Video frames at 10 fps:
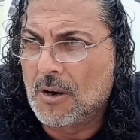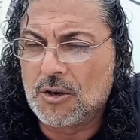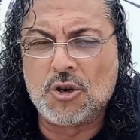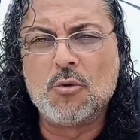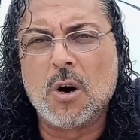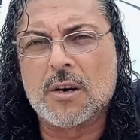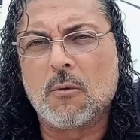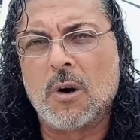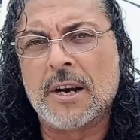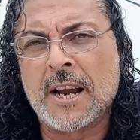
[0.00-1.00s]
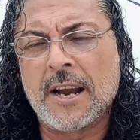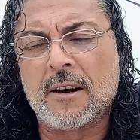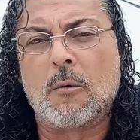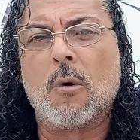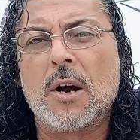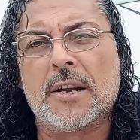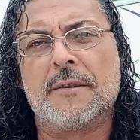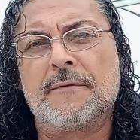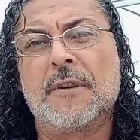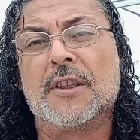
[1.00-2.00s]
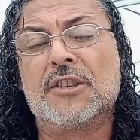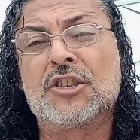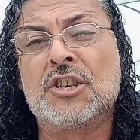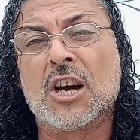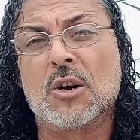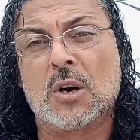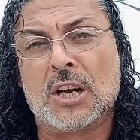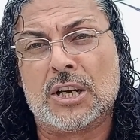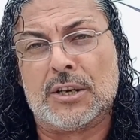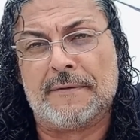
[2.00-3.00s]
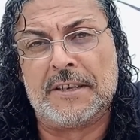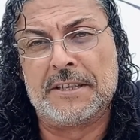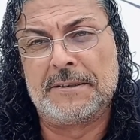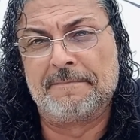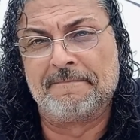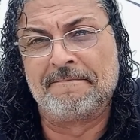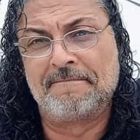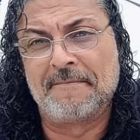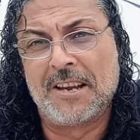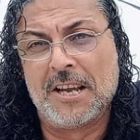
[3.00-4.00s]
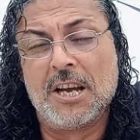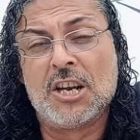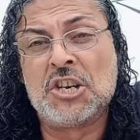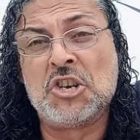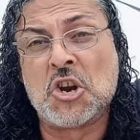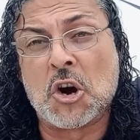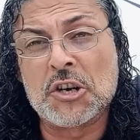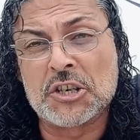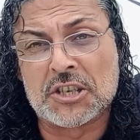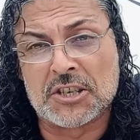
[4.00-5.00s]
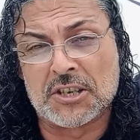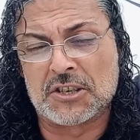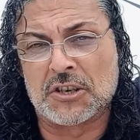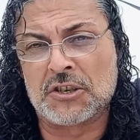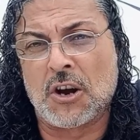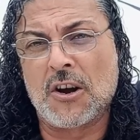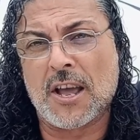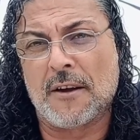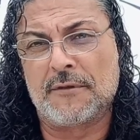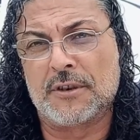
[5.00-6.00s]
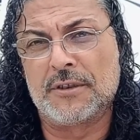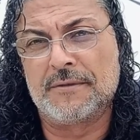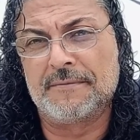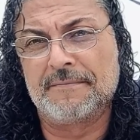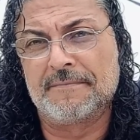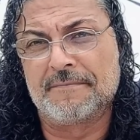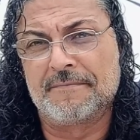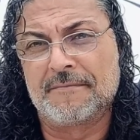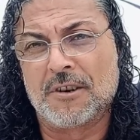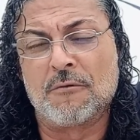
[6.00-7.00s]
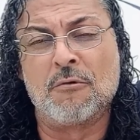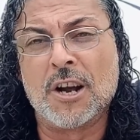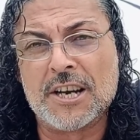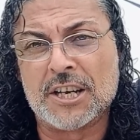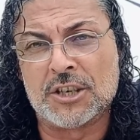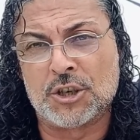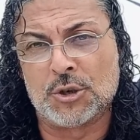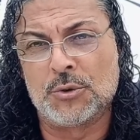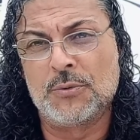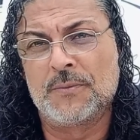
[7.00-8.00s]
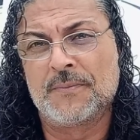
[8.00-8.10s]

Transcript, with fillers: You, on the one hand, are wanted for the snuggle love. Narcissists are sought after, run into,